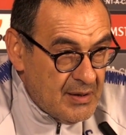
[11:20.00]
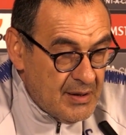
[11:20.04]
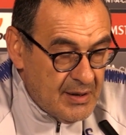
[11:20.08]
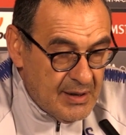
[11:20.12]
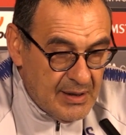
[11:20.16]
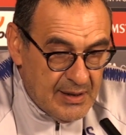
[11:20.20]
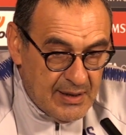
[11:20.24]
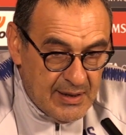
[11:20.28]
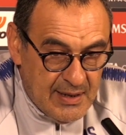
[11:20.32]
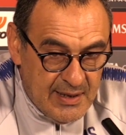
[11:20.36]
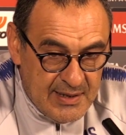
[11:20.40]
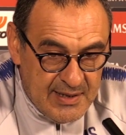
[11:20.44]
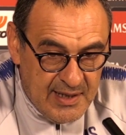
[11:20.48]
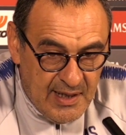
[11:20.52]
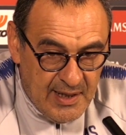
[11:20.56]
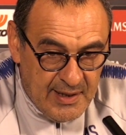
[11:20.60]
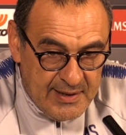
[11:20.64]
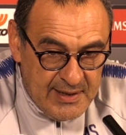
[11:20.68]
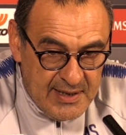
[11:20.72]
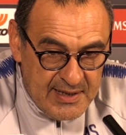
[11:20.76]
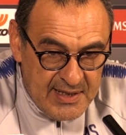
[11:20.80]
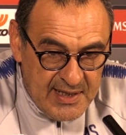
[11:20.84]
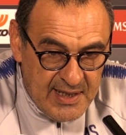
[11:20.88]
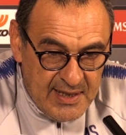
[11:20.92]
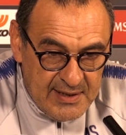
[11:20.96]
uh, as
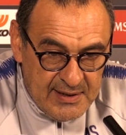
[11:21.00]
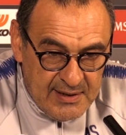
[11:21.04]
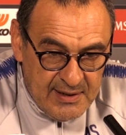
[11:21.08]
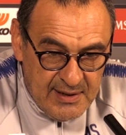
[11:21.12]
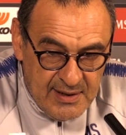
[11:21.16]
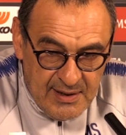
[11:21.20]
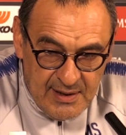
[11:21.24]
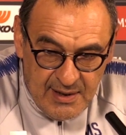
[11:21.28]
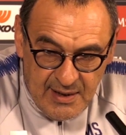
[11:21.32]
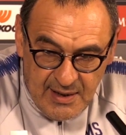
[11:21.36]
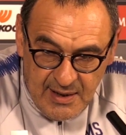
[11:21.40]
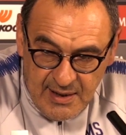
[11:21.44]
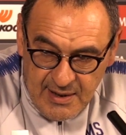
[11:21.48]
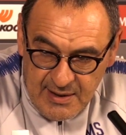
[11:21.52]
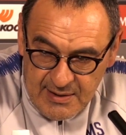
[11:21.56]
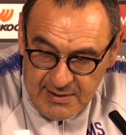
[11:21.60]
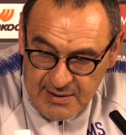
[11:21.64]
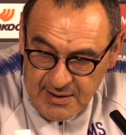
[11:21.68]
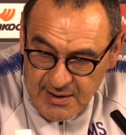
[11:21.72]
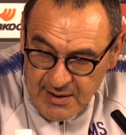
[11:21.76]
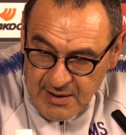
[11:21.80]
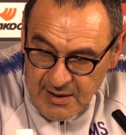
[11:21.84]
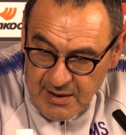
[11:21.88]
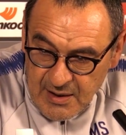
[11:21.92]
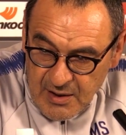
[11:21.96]
Lacazette
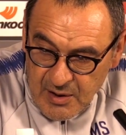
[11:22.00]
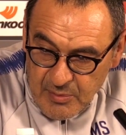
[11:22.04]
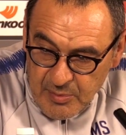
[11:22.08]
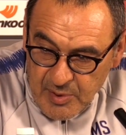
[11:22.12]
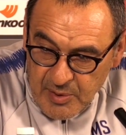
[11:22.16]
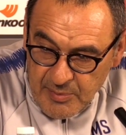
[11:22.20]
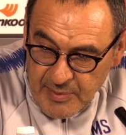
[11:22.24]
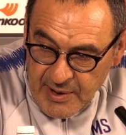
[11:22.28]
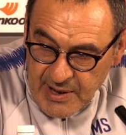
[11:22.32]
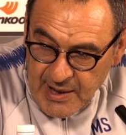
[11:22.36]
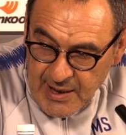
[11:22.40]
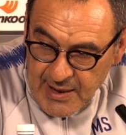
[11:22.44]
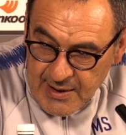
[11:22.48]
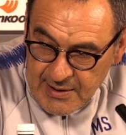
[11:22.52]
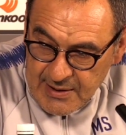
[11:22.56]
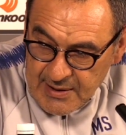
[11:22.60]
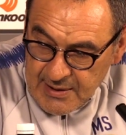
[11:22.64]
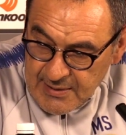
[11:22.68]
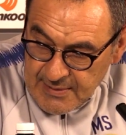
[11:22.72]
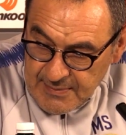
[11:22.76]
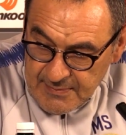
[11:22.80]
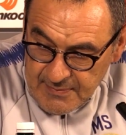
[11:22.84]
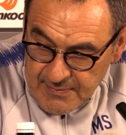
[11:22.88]
and uh, Aubameyang.